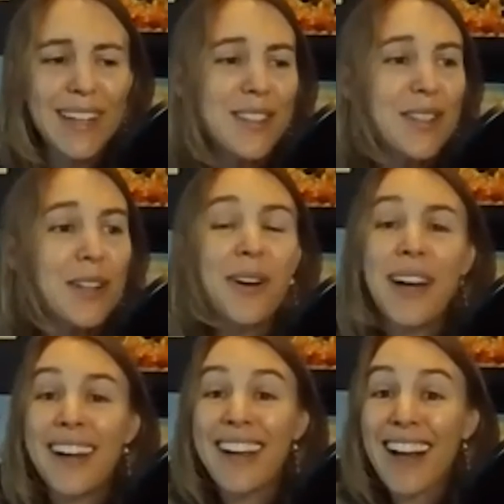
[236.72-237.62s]
And so
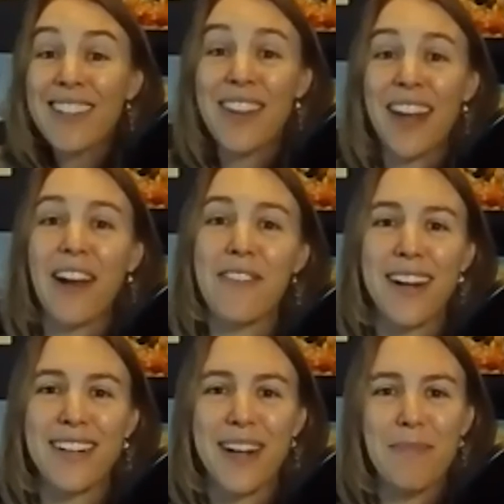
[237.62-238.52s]
then I
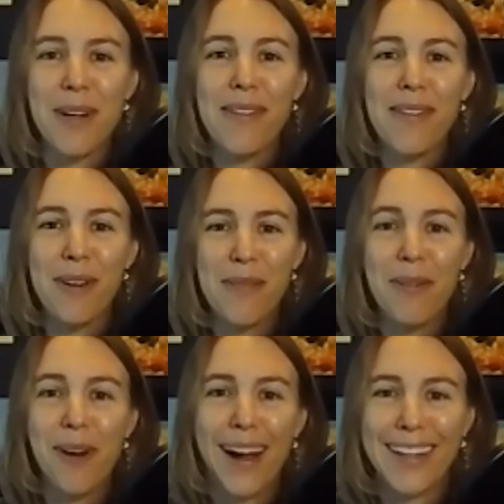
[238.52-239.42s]
ended up with
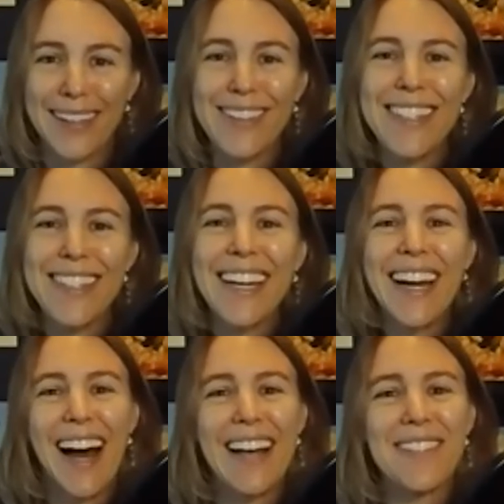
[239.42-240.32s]
Merakenos
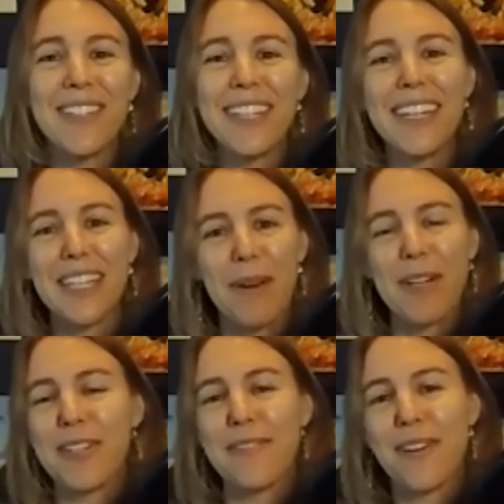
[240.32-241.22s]
as really an
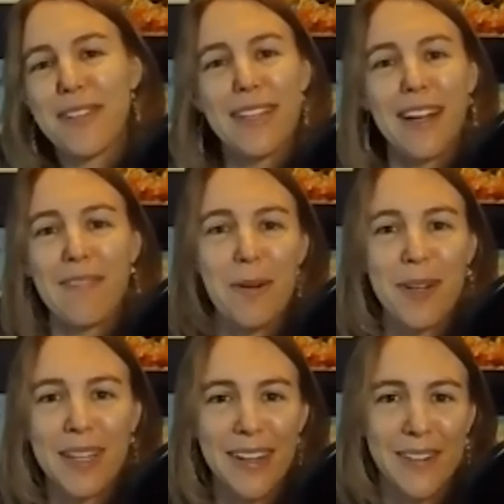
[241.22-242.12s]
expression of everything I've been
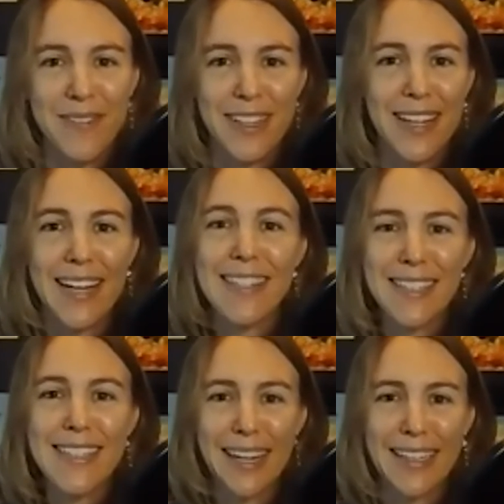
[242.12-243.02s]
working on over the
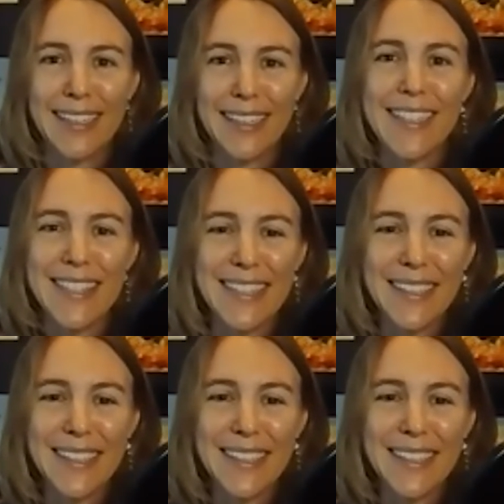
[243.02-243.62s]
last 10 years.